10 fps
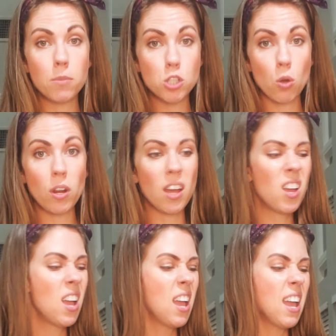soda,
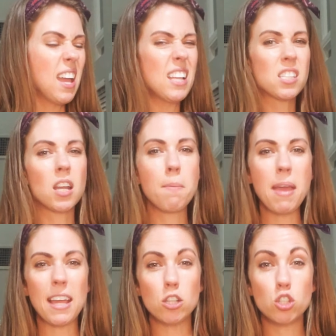it's going to
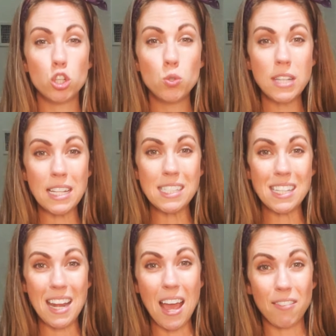make it too
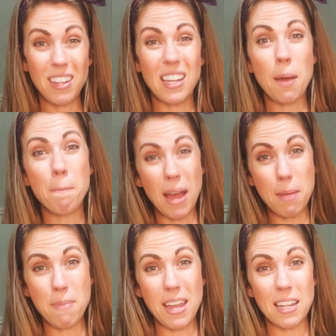dense and heavy, and it
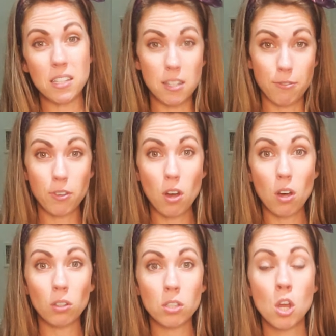might make it
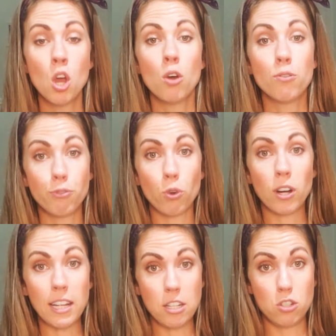difficult
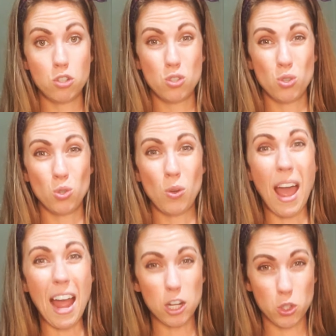for it to
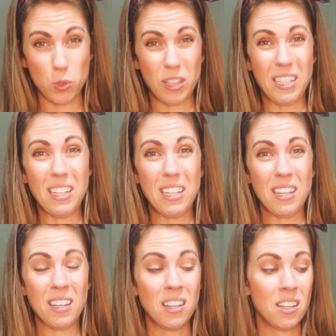actually